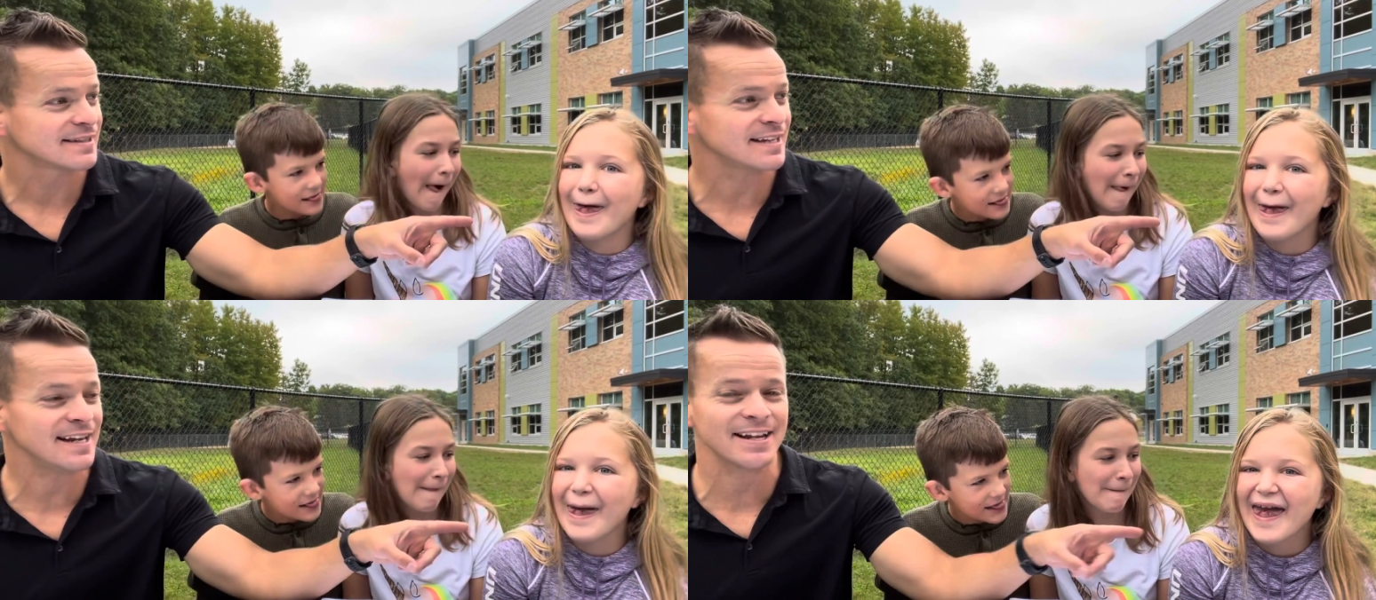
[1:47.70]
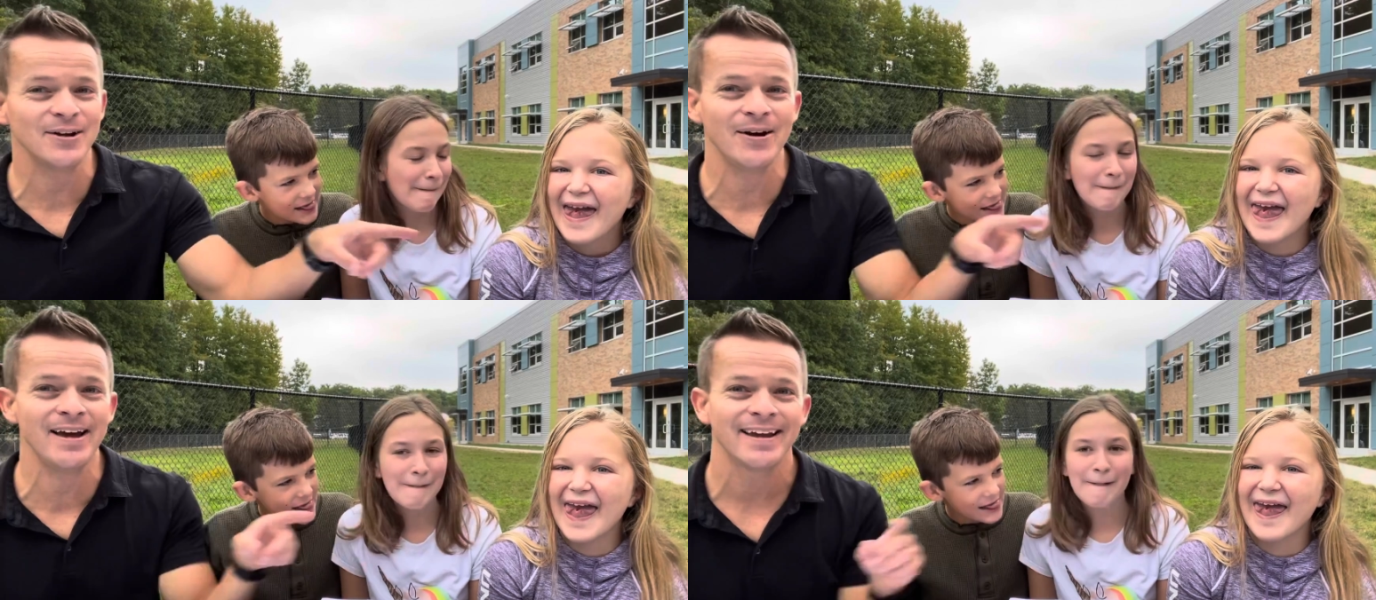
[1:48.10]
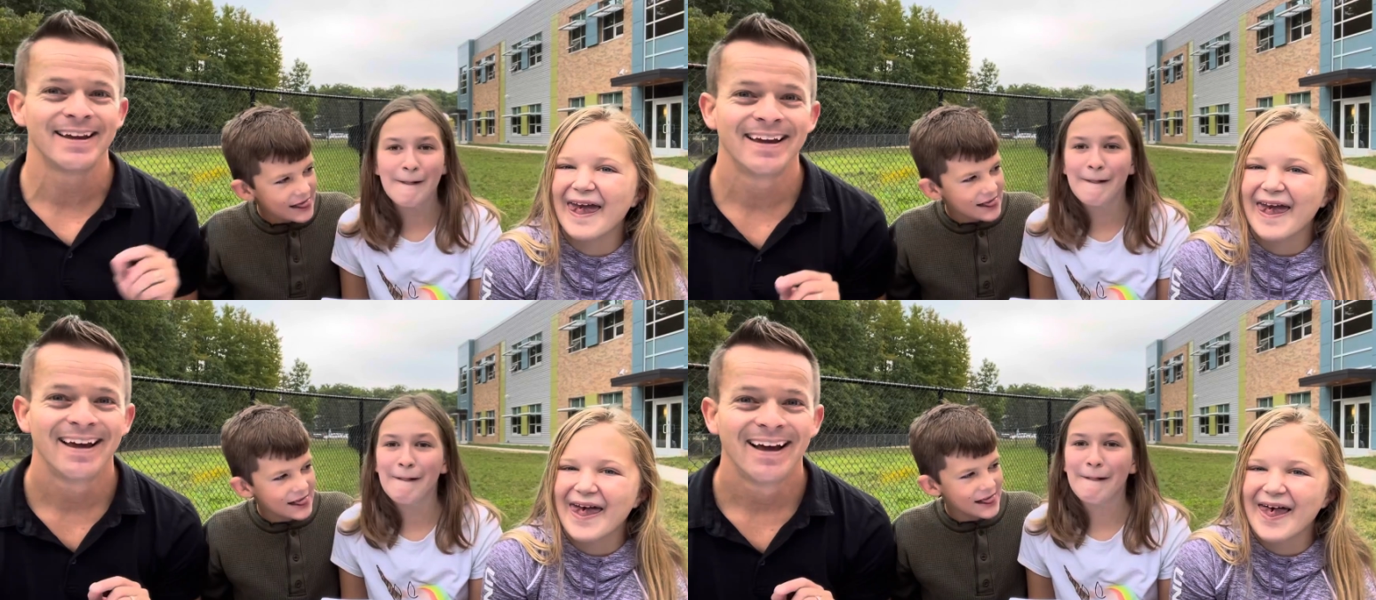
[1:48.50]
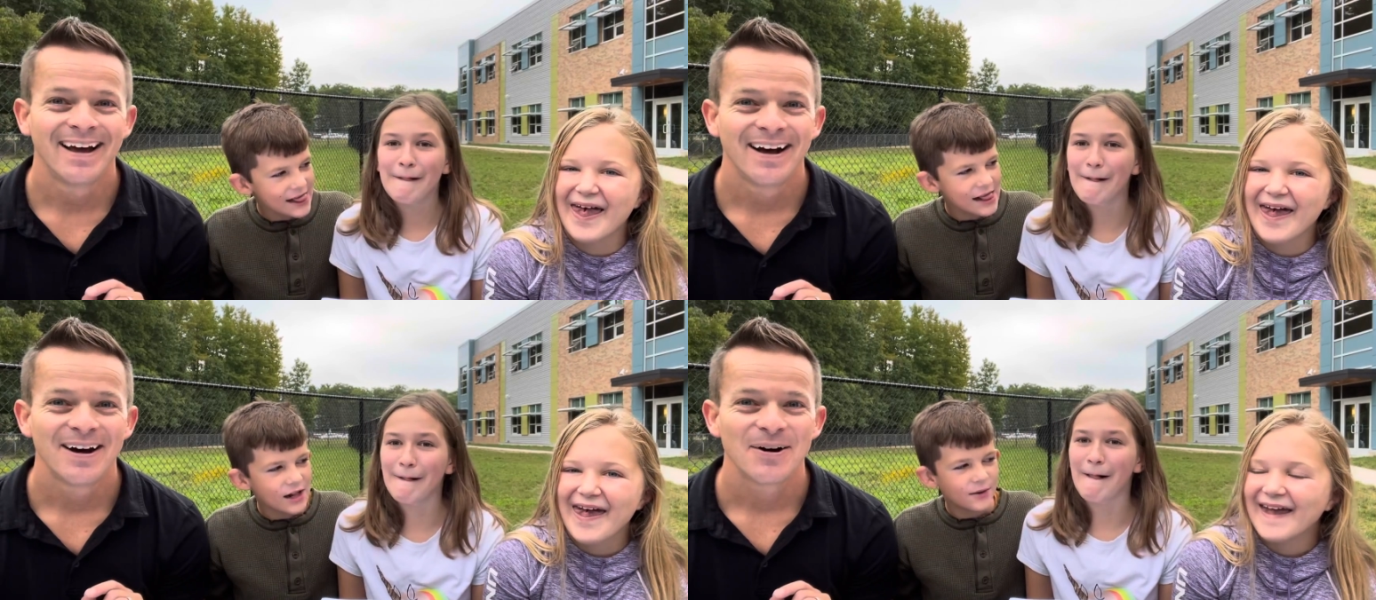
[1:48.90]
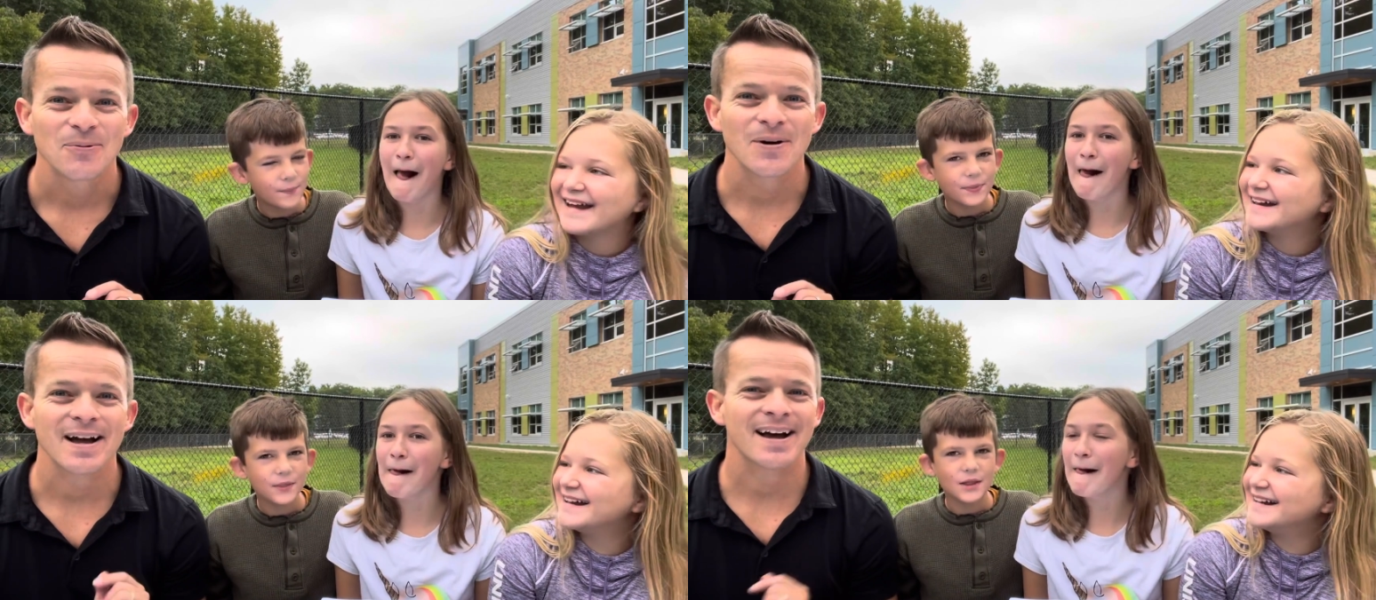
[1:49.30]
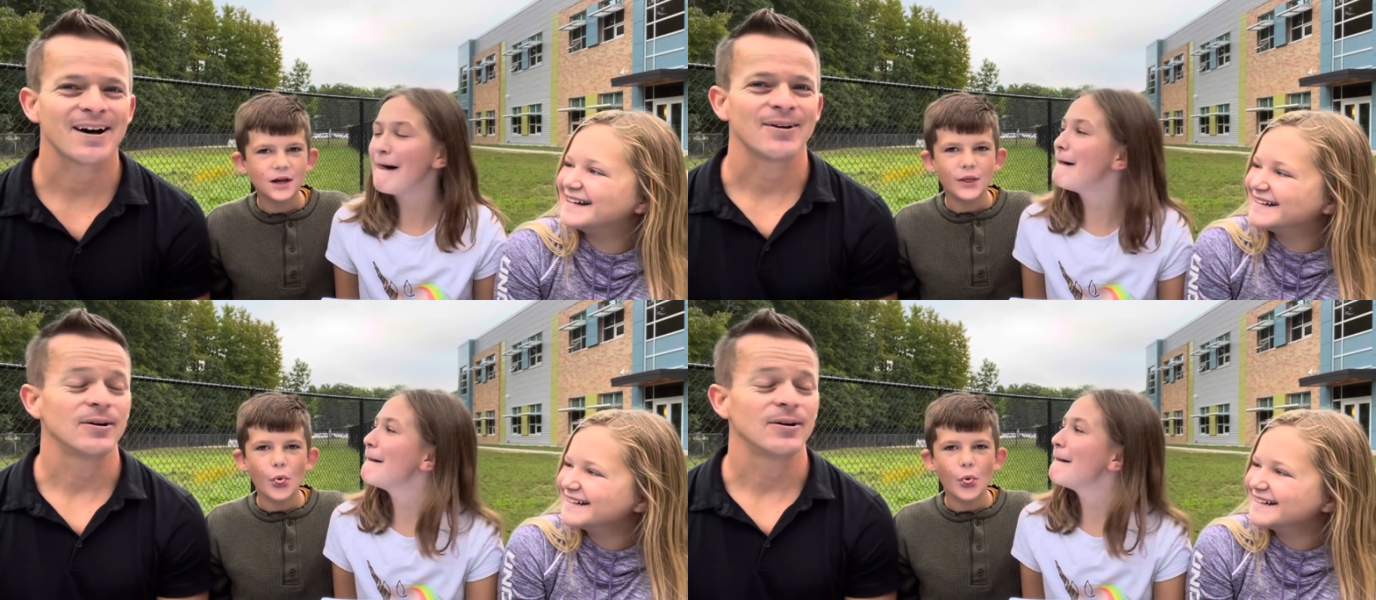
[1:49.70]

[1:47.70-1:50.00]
Speaker 1: Cindy can do it. Uh, wow.